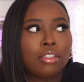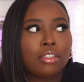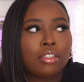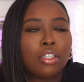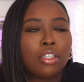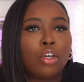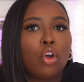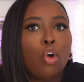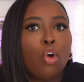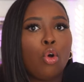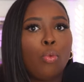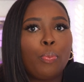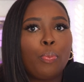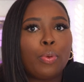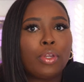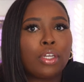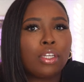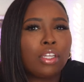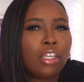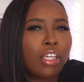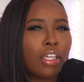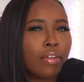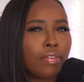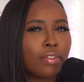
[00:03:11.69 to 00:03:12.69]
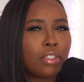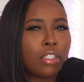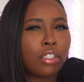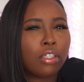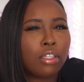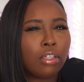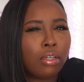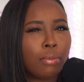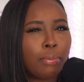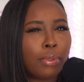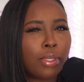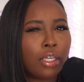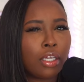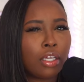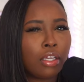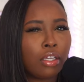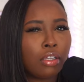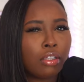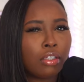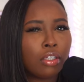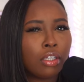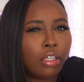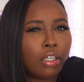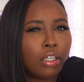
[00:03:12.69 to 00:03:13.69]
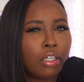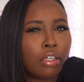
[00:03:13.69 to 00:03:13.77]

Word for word: to open gifts a little bit,